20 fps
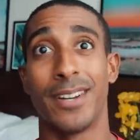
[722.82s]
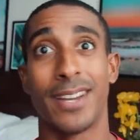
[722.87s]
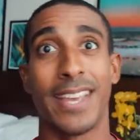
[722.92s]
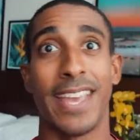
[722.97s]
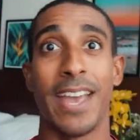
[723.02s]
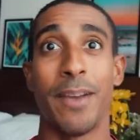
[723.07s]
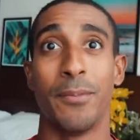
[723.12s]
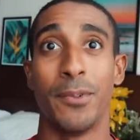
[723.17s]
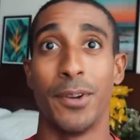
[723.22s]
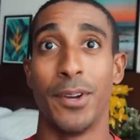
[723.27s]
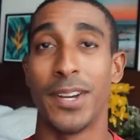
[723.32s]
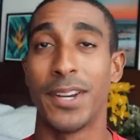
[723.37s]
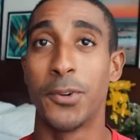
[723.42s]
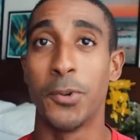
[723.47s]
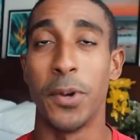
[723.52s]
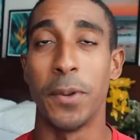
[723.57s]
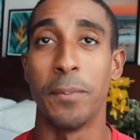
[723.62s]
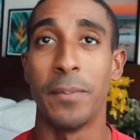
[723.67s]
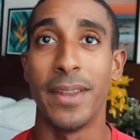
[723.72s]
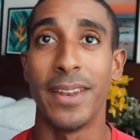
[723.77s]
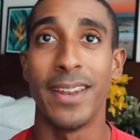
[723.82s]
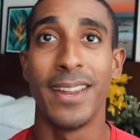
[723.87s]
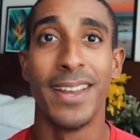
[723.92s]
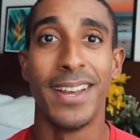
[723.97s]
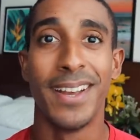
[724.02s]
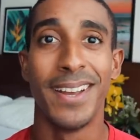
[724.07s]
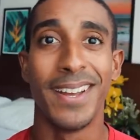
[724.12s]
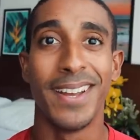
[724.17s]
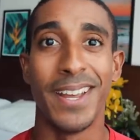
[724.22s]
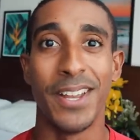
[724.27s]
a camera equipment
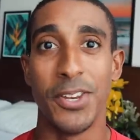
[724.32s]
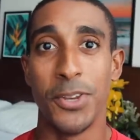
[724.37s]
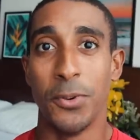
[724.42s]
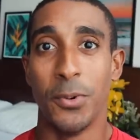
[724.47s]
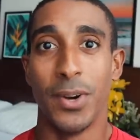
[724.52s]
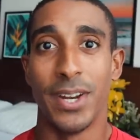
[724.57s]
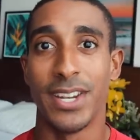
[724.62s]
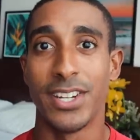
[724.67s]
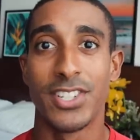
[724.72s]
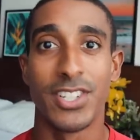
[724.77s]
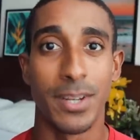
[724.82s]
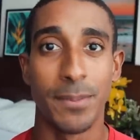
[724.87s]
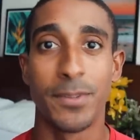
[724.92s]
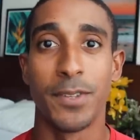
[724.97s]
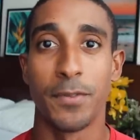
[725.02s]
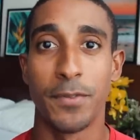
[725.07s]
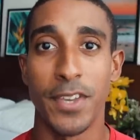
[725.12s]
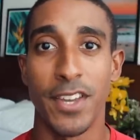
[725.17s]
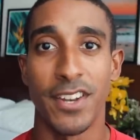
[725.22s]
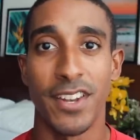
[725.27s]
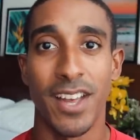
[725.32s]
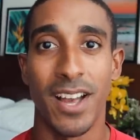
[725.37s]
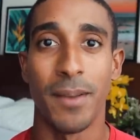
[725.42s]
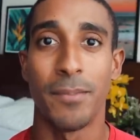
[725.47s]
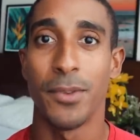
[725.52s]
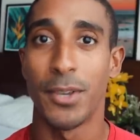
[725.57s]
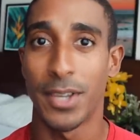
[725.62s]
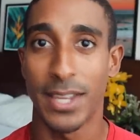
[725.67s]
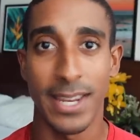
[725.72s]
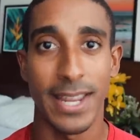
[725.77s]
and you want it shipped to
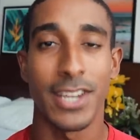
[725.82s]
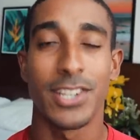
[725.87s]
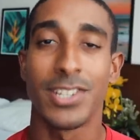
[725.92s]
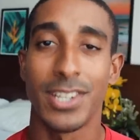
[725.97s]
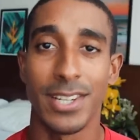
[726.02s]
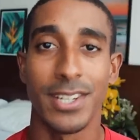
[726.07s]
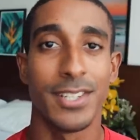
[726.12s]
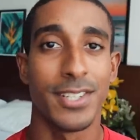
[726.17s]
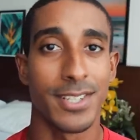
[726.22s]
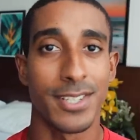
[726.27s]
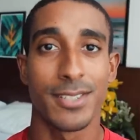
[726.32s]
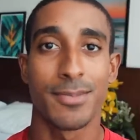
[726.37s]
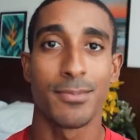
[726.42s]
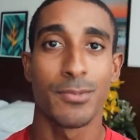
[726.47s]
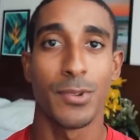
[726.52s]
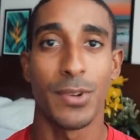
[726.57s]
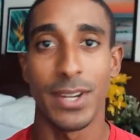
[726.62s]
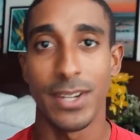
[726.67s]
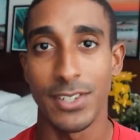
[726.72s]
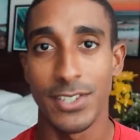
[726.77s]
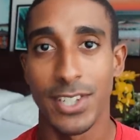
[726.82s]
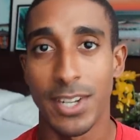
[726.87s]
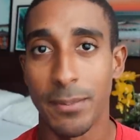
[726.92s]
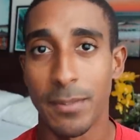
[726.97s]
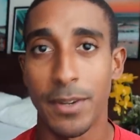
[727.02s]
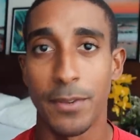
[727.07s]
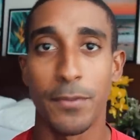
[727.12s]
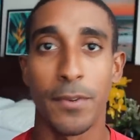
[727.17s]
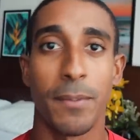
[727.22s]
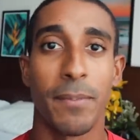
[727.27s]
Vietnam, you can actually just create a
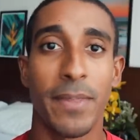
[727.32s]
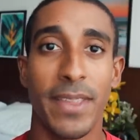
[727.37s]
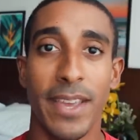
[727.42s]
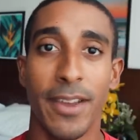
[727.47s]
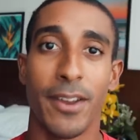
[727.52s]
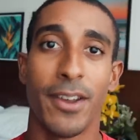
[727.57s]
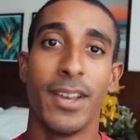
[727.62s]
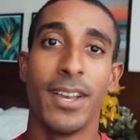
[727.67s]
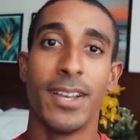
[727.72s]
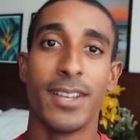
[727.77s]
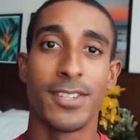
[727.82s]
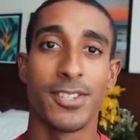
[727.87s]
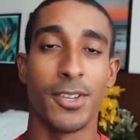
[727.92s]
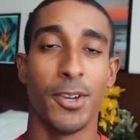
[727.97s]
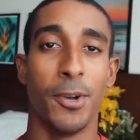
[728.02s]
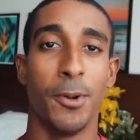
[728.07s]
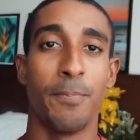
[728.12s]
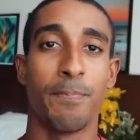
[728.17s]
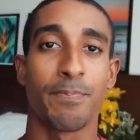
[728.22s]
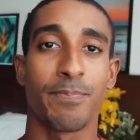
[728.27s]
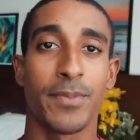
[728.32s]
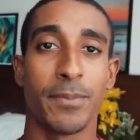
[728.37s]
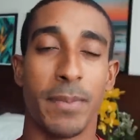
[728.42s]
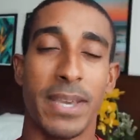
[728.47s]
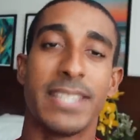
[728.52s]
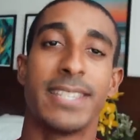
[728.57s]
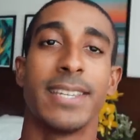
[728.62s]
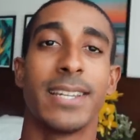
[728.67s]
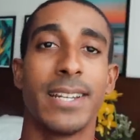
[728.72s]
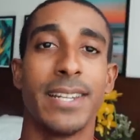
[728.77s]
shipment from there. So
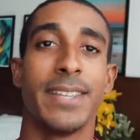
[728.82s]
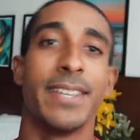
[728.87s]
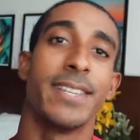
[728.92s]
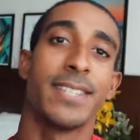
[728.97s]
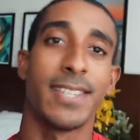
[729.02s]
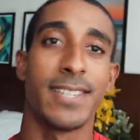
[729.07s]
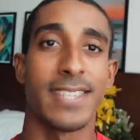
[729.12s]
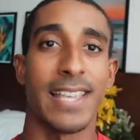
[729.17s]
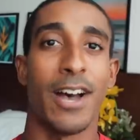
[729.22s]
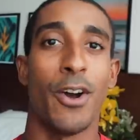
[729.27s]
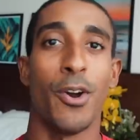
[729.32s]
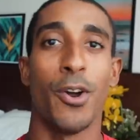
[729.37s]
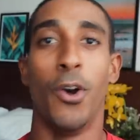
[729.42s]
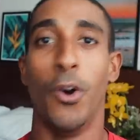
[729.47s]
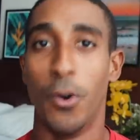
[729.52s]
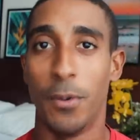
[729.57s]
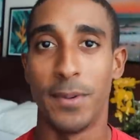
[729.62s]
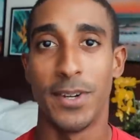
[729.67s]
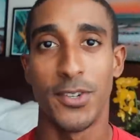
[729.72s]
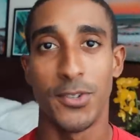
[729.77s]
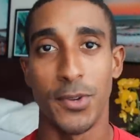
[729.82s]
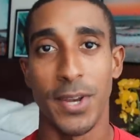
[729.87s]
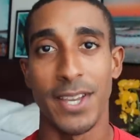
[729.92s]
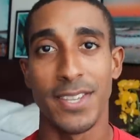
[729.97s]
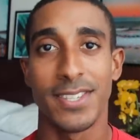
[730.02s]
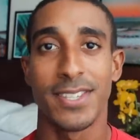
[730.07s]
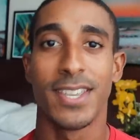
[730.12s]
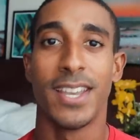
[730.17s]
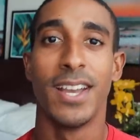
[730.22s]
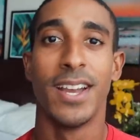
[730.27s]
basically this is our home
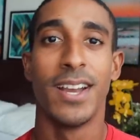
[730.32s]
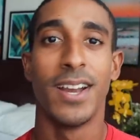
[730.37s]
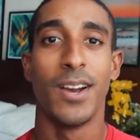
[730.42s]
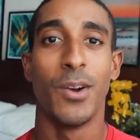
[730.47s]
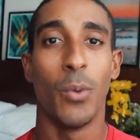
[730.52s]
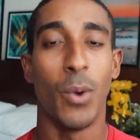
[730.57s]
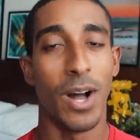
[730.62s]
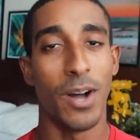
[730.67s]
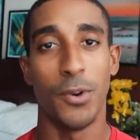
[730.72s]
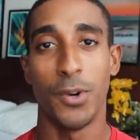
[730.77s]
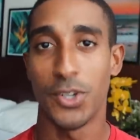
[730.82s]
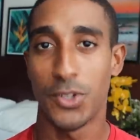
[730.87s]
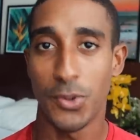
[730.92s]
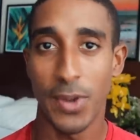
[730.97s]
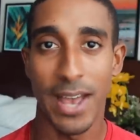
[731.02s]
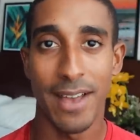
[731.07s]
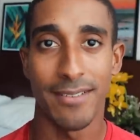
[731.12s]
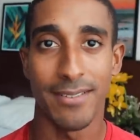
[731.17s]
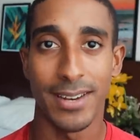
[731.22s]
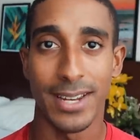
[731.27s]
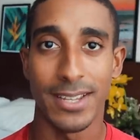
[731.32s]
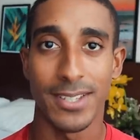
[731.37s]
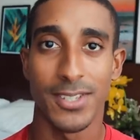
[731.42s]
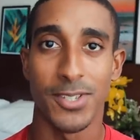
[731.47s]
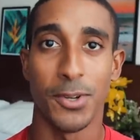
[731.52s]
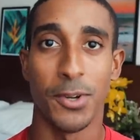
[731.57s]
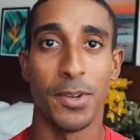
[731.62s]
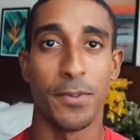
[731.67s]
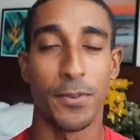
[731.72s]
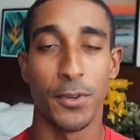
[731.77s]
address while we're traveling.
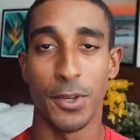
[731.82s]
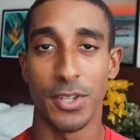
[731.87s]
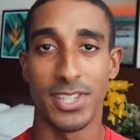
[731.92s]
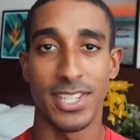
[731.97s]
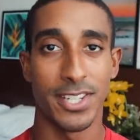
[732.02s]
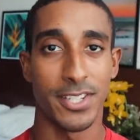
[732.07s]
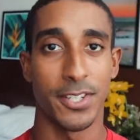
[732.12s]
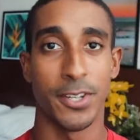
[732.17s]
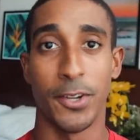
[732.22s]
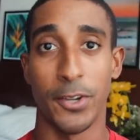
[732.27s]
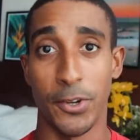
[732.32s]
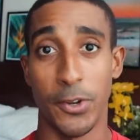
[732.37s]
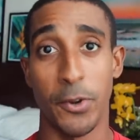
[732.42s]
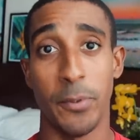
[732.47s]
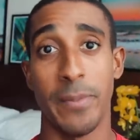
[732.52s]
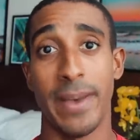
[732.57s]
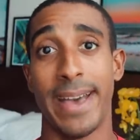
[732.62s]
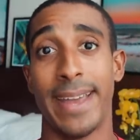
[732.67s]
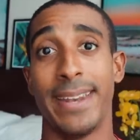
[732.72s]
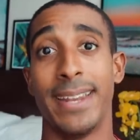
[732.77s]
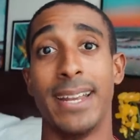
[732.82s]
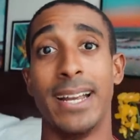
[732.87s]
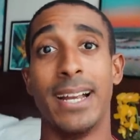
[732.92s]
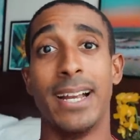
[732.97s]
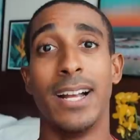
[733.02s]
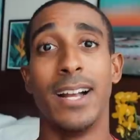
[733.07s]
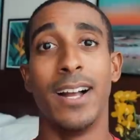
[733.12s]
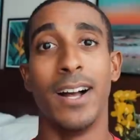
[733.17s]
So if you're a digital nomad,